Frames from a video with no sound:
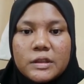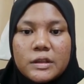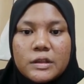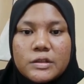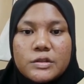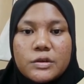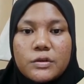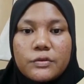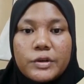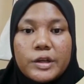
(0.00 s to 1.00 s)
So
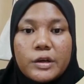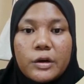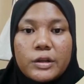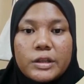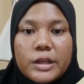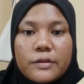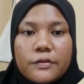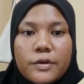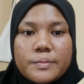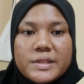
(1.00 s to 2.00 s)
for the contact
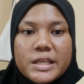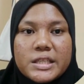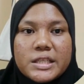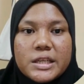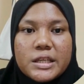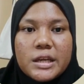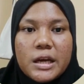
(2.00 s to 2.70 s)
form section,